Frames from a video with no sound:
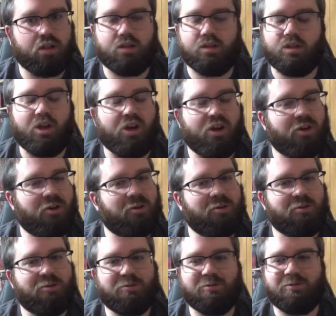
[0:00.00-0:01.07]

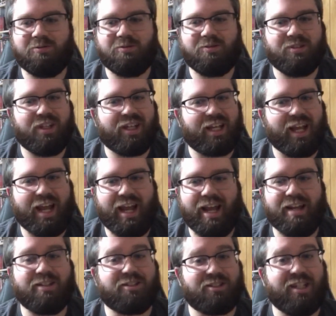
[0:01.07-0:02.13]
No, you can't.
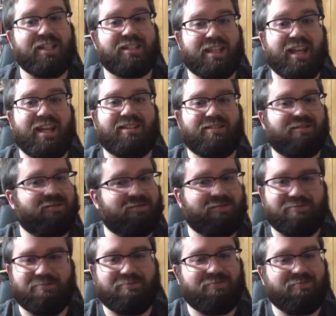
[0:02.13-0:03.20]
And she's getting
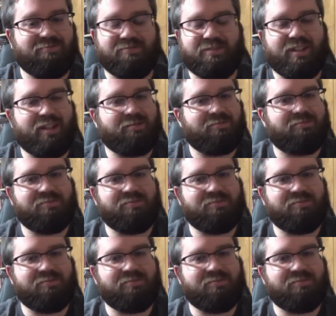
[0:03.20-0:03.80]
it.